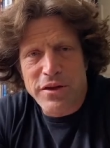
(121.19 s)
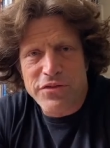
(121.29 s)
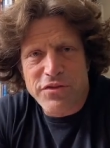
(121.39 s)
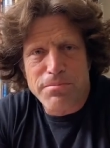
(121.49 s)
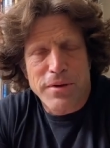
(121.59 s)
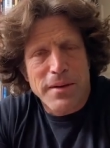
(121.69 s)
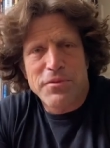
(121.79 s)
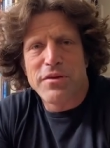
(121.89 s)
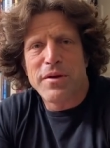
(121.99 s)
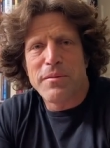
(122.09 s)
just popped
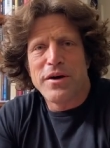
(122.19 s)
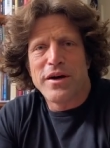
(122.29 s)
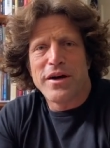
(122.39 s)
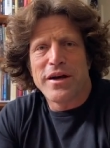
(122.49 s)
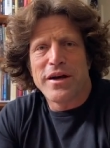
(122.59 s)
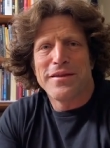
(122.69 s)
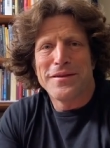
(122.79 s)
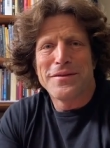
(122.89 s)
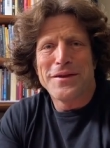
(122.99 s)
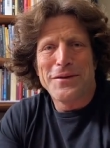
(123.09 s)
into my mind
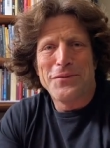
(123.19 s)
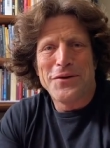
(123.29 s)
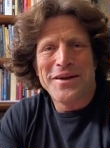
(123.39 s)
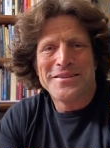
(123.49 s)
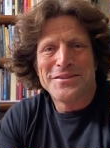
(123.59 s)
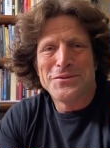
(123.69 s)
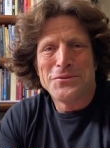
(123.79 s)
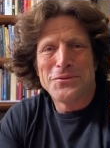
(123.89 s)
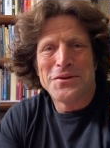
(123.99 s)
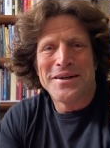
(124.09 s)
that I wanted
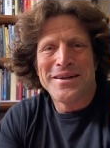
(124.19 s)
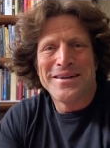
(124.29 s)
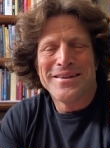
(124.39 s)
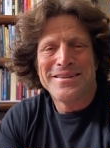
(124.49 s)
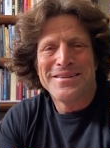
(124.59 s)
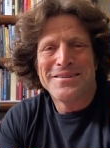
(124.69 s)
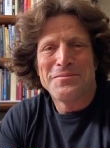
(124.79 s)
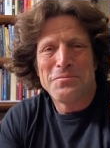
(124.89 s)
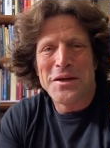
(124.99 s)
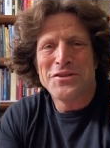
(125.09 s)
to
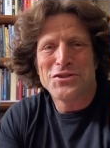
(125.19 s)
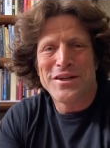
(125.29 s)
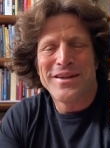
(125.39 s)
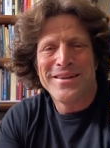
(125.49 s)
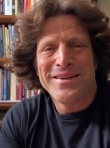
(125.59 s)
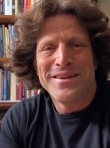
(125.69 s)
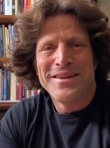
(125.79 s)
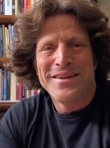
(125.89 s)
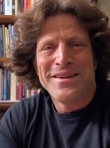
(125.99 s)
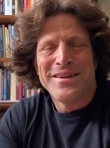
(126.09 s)
mention
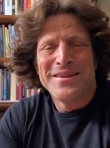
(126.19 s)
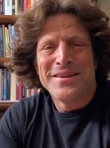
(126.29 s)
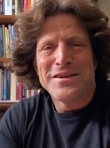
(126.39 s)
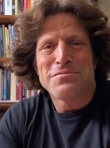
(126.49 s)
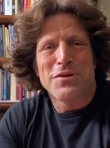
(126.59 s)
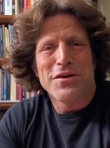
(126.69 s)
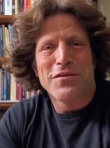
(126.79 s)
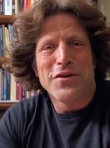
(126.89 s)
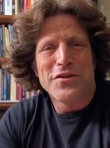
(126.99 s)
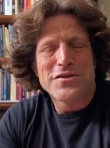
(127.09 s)
as part of
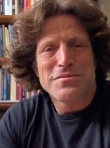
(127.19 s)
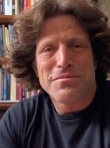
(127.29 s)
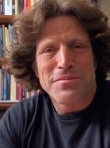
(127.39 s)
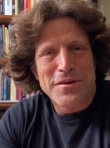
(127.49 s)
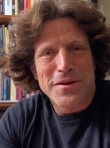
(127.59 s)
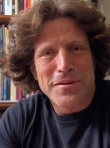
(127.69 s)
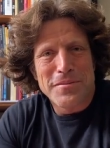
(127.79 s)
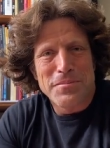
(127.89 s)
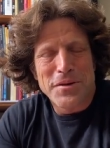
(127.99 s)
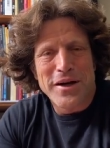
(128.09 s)
all this
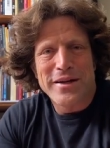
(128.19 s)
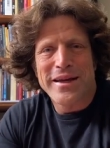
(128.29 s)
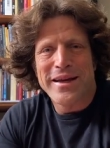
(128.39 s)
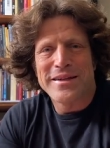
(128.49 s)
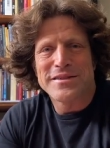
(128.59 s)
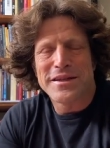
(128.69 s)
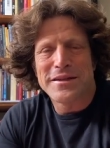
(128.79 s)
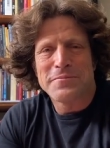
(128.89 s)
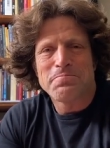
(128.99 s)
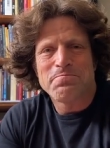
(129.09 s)

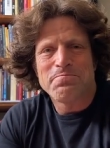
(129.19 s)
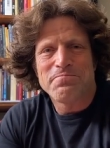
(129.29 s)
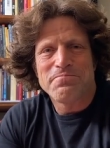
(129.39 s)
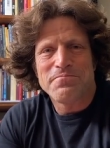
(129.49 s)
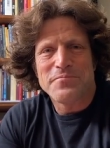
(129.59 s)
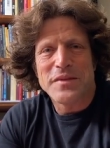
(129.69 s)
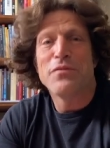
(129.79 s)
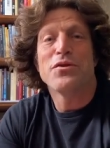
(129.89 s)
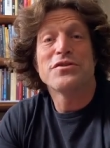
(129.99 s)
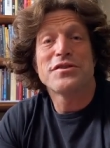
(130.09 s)
podcasting. It
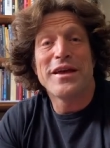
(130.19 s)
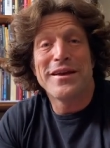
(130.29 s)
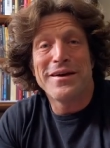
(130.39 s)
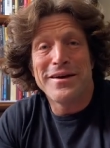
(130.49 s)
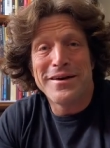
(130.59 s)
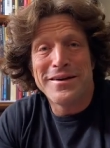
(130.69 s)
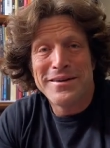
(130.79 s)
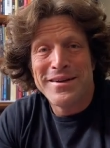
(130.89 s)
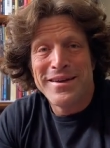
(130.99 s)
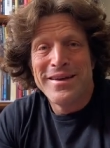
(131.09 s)
was that I
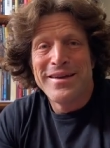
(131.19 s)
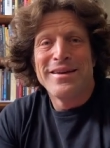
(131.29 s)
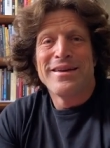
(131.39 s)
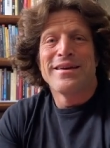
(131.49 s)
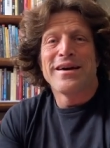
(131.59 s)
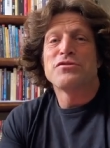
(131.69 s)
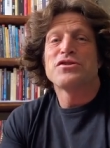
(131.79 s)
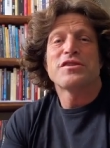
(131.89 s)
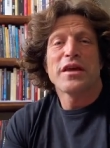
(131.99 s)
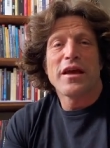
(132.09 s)
was
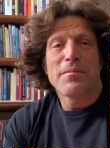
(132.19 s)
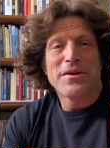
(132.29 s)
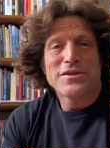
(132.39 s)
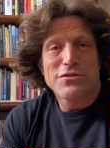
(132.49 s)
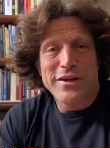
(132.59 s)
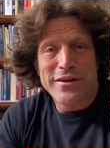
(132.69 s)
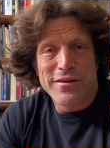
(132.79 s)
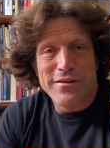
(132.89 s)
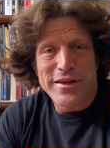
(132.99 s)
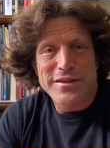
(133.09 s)
just thinking about
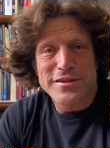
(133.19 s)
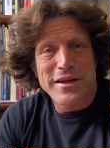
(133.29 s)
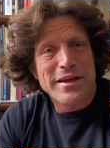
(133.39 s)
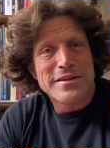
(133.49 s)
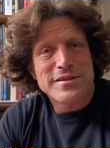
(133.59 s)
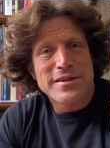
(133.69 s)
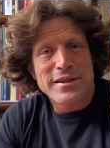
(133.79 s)
Screenaholics as